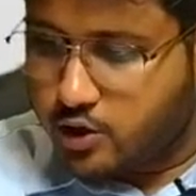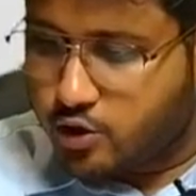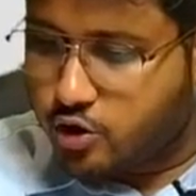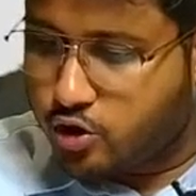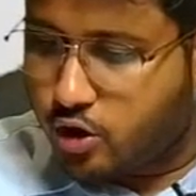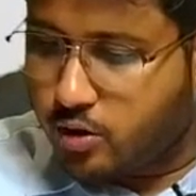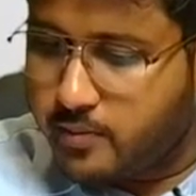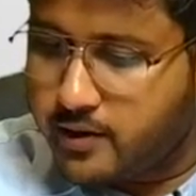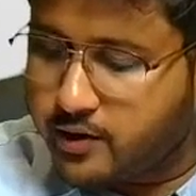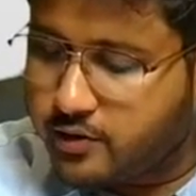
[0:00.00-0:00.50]

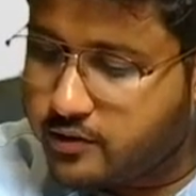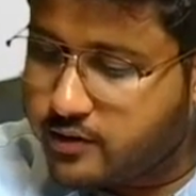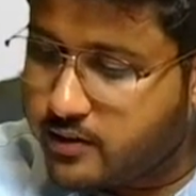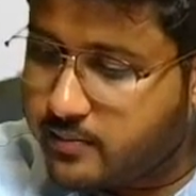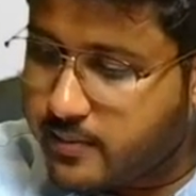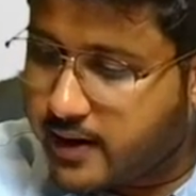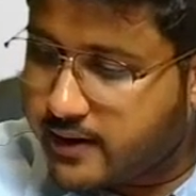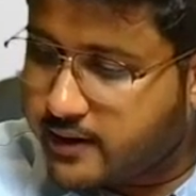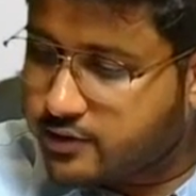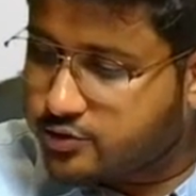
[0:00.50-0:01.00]
Comment on the
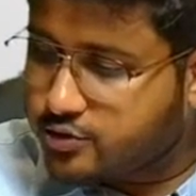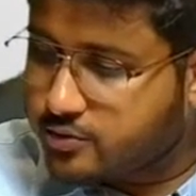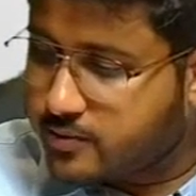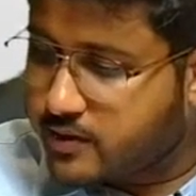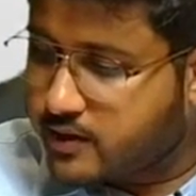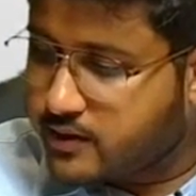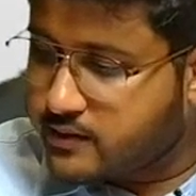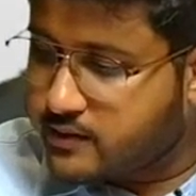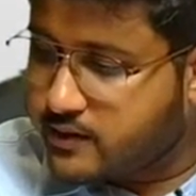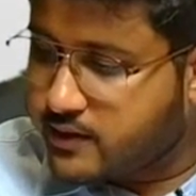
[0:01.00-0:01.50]
matters to
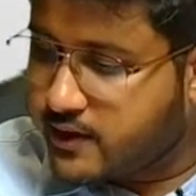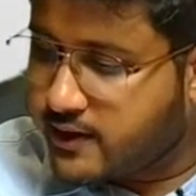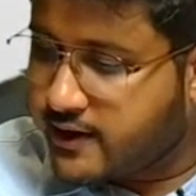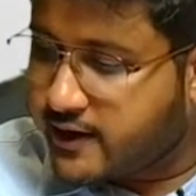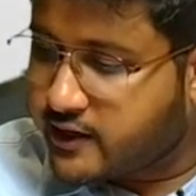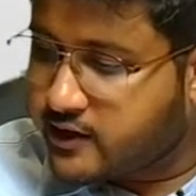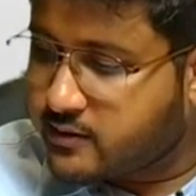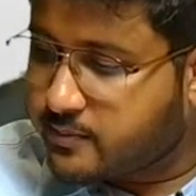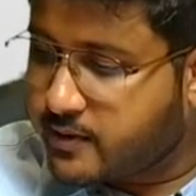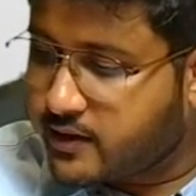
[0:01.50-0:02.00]
be considered
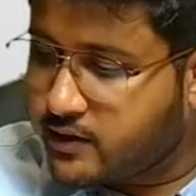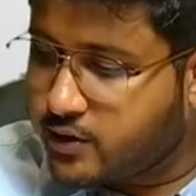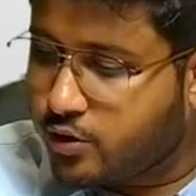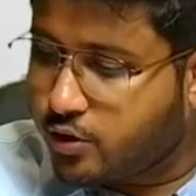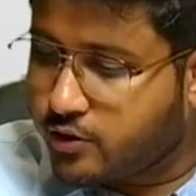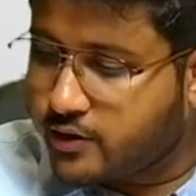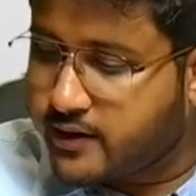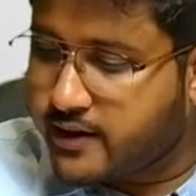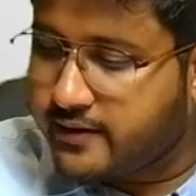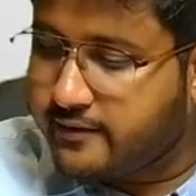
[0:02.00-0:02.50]
and explain the
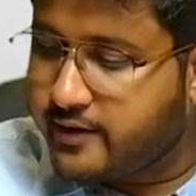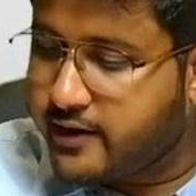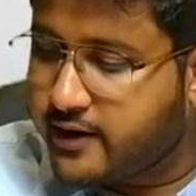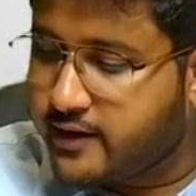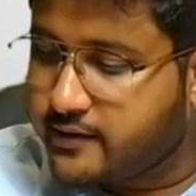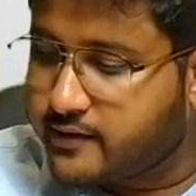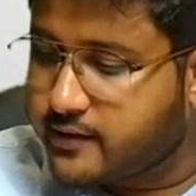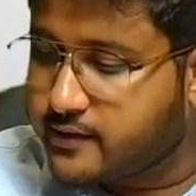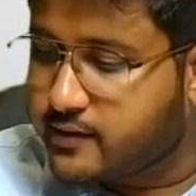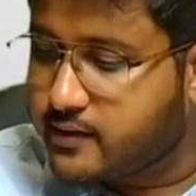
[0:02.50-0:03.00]
audit
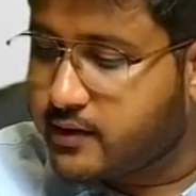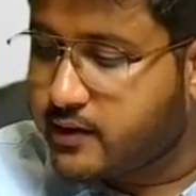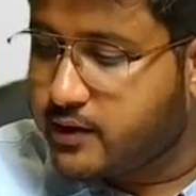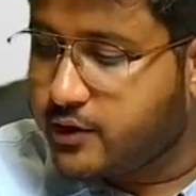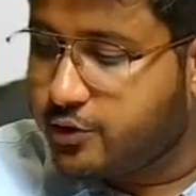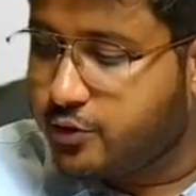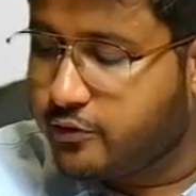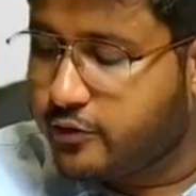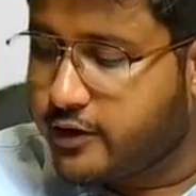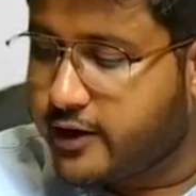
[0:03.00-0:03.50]
evidences
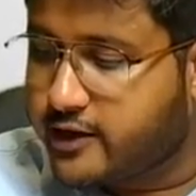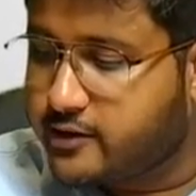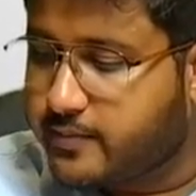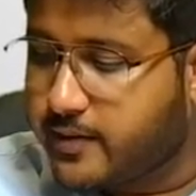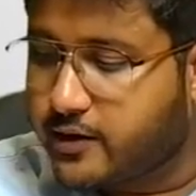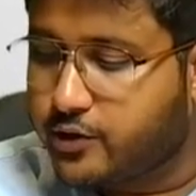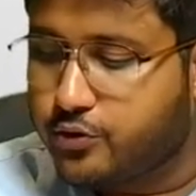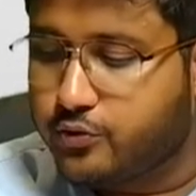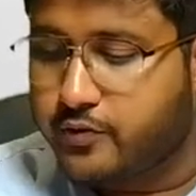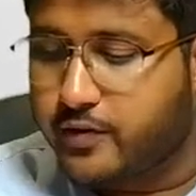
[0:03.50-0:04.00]
you would
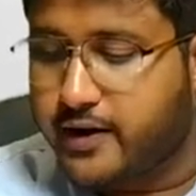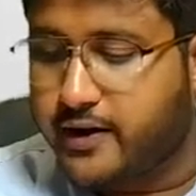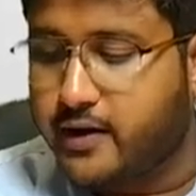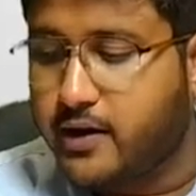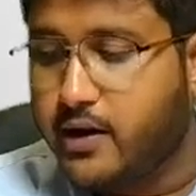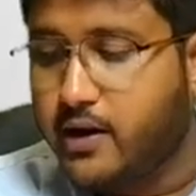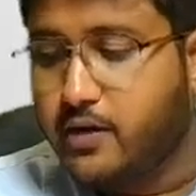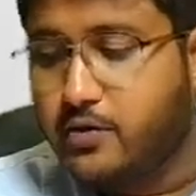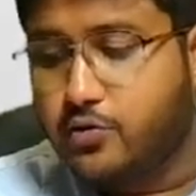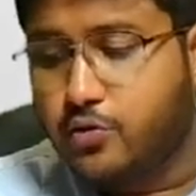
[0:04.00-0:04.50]
expect to find.
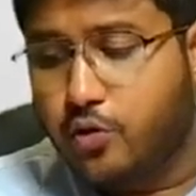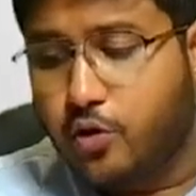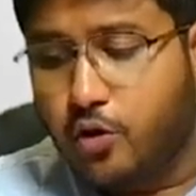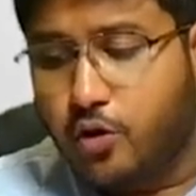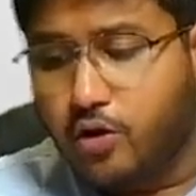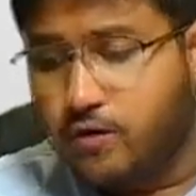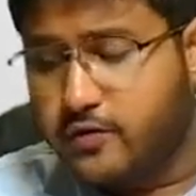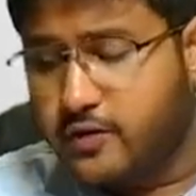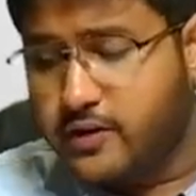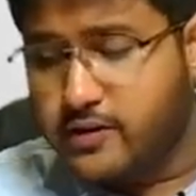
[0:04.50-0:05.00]
So
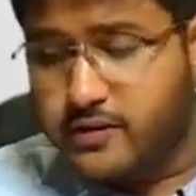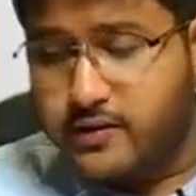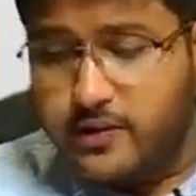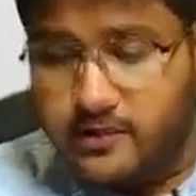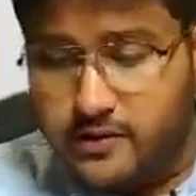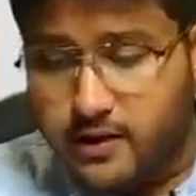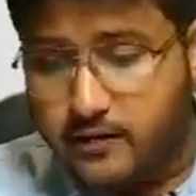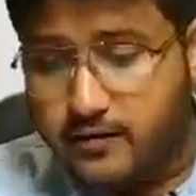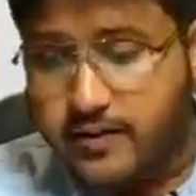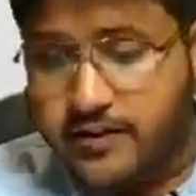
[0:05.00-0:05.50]
all of these
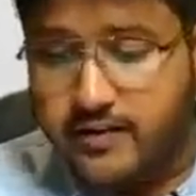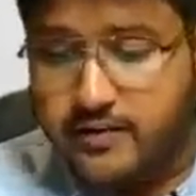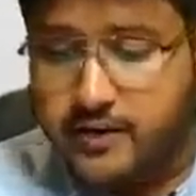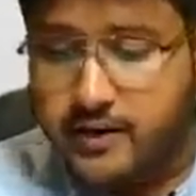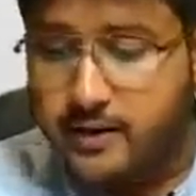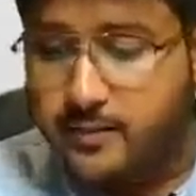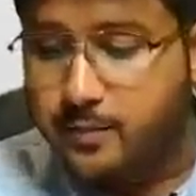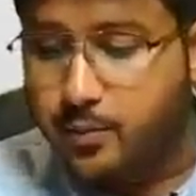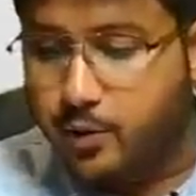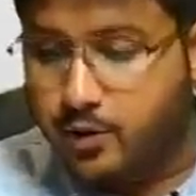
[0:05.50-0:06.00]
things are very,
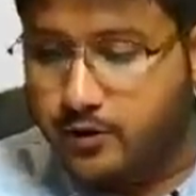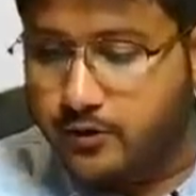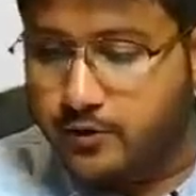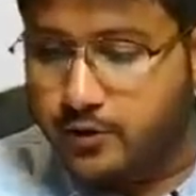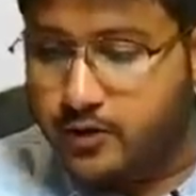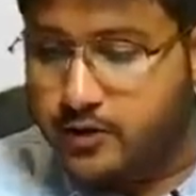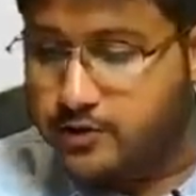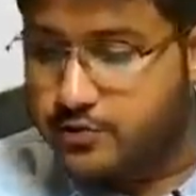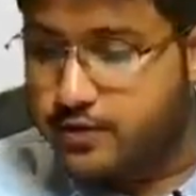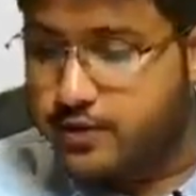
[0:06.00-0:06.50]
very important
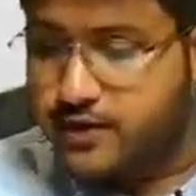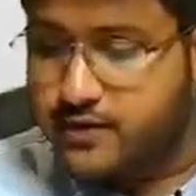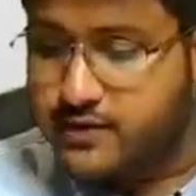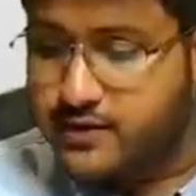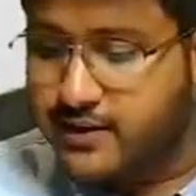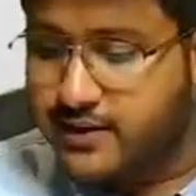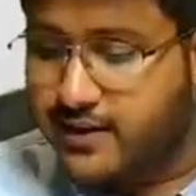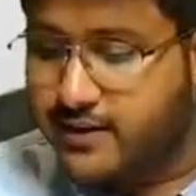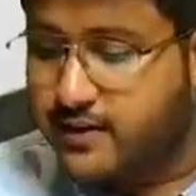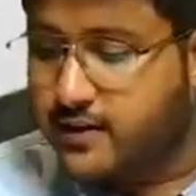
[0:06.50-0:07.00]
for us to
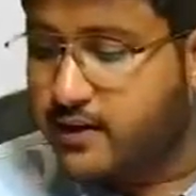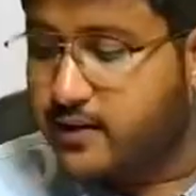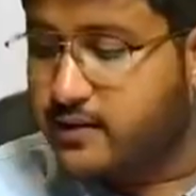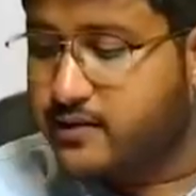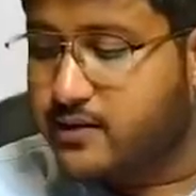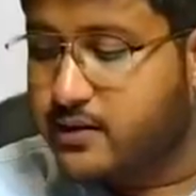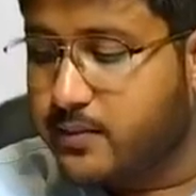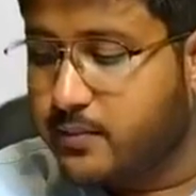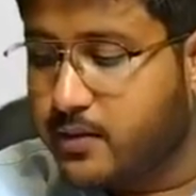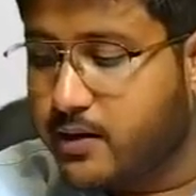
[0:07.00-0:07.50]
understand that there are
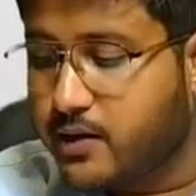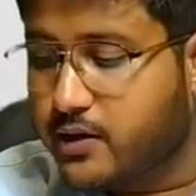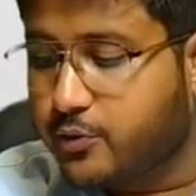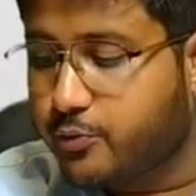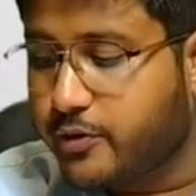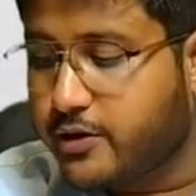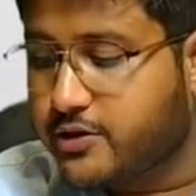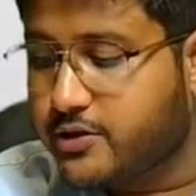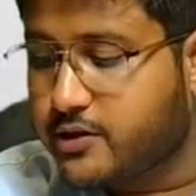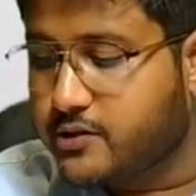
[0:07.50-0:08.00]
similar
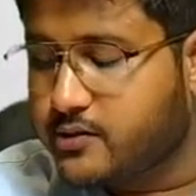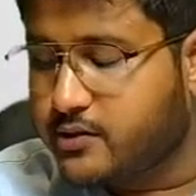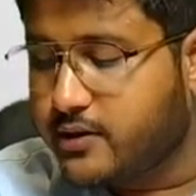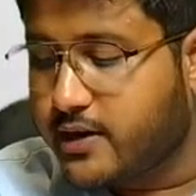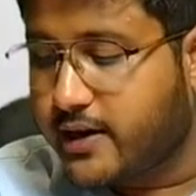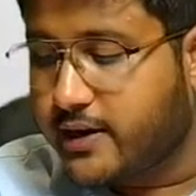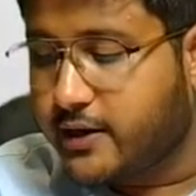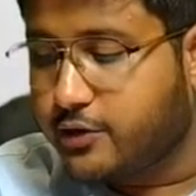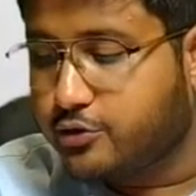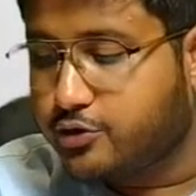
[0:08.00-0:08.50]
questions
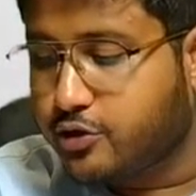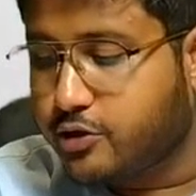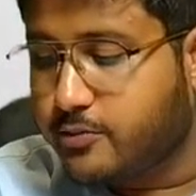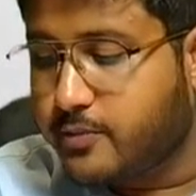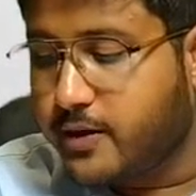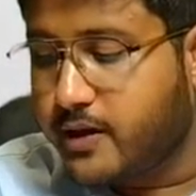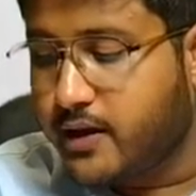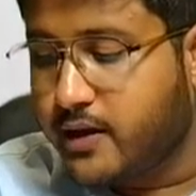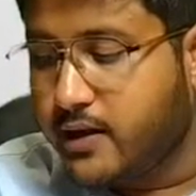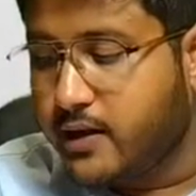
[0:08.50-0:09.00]
that you should
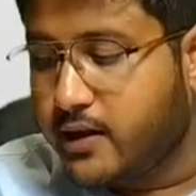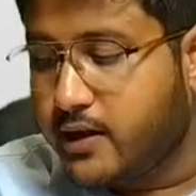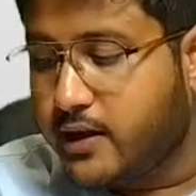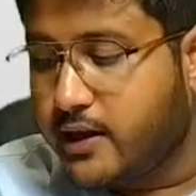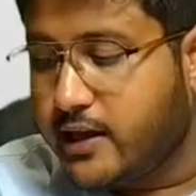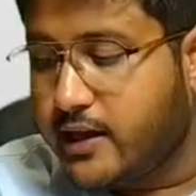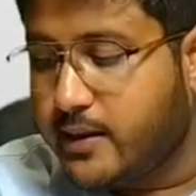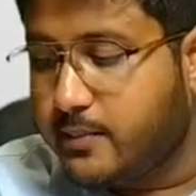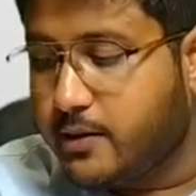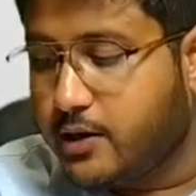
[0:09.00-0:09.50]
be
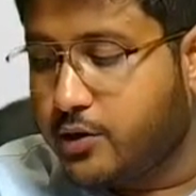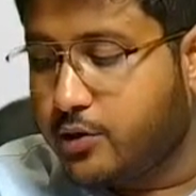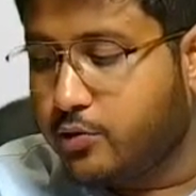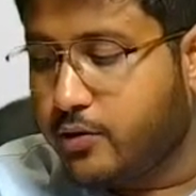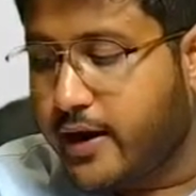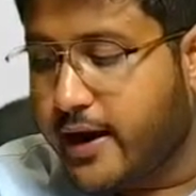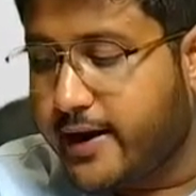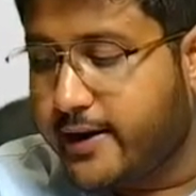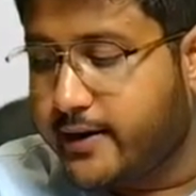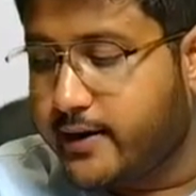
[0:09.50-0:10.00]
able
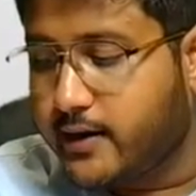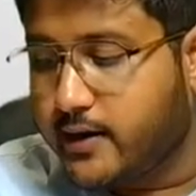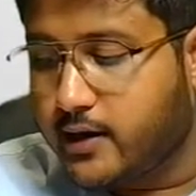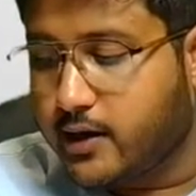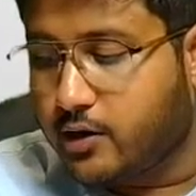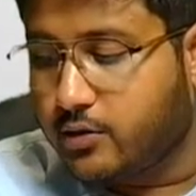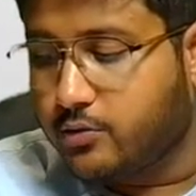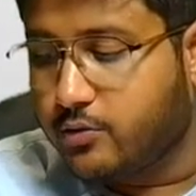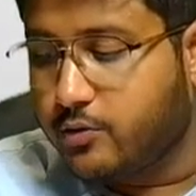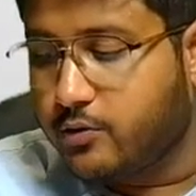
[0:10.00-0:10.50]
to handle
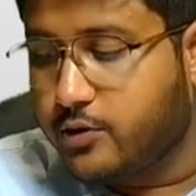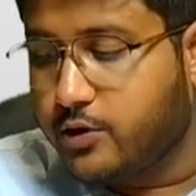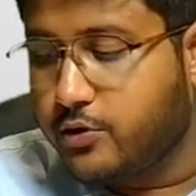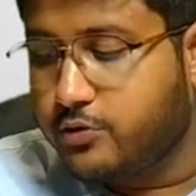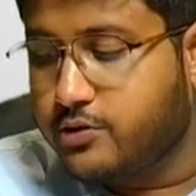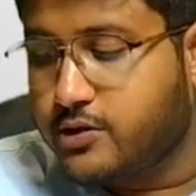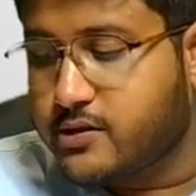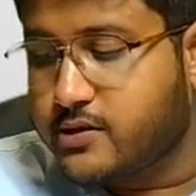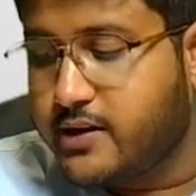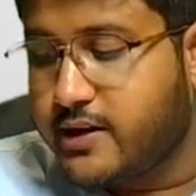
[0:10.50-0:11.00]
now.
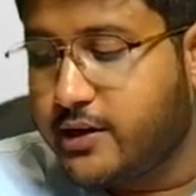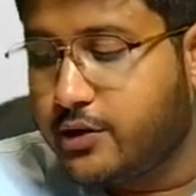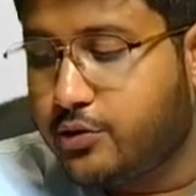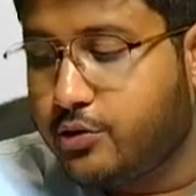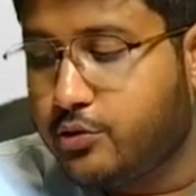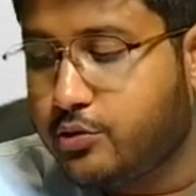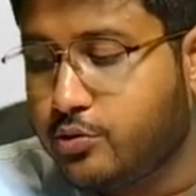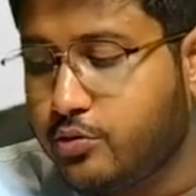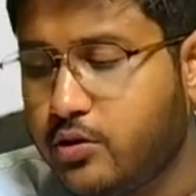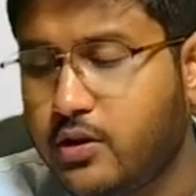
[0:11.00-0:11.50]
You just need
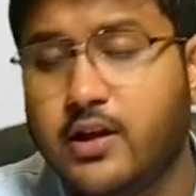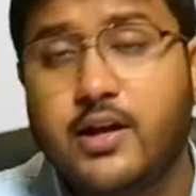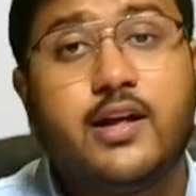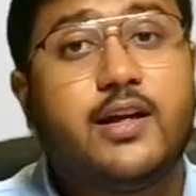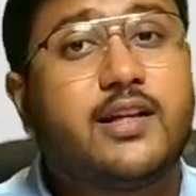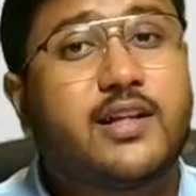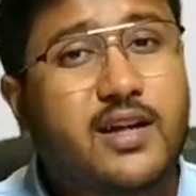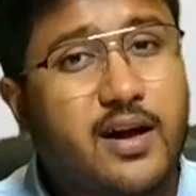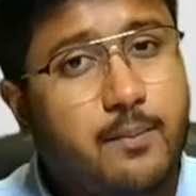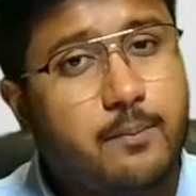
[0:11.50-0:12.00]
to
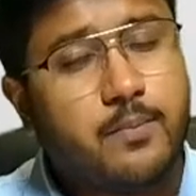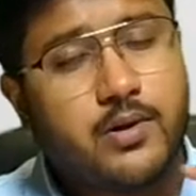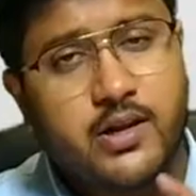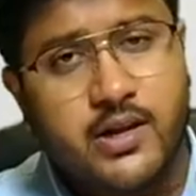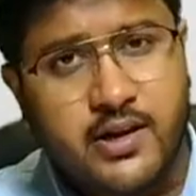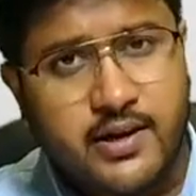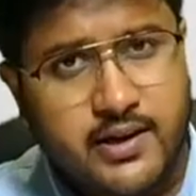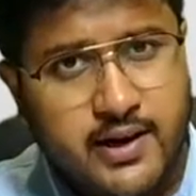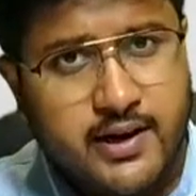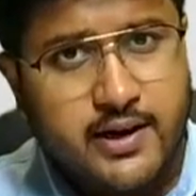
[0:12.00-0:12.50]

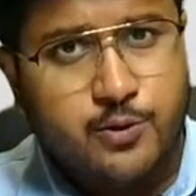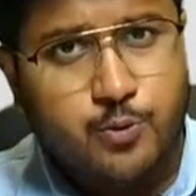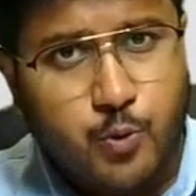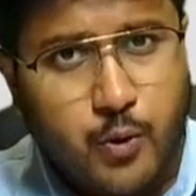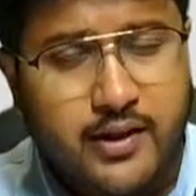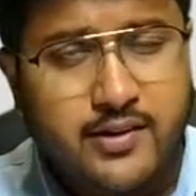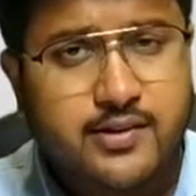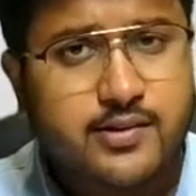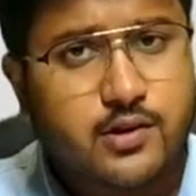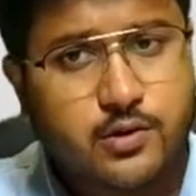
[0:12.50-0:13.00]
complete it
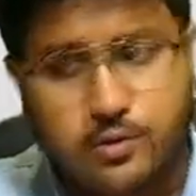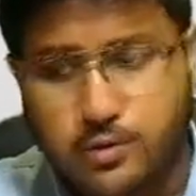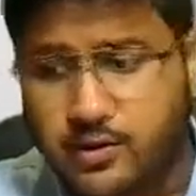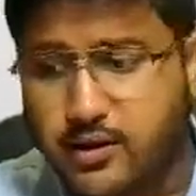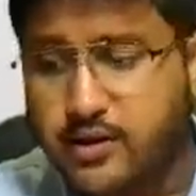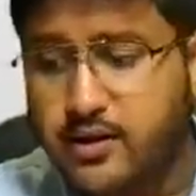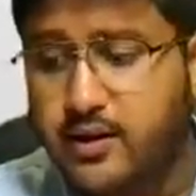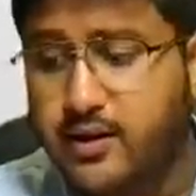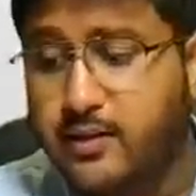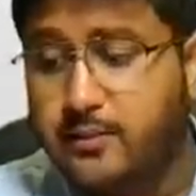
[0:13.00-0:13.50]
once,
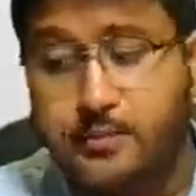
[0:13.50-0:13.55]
okay?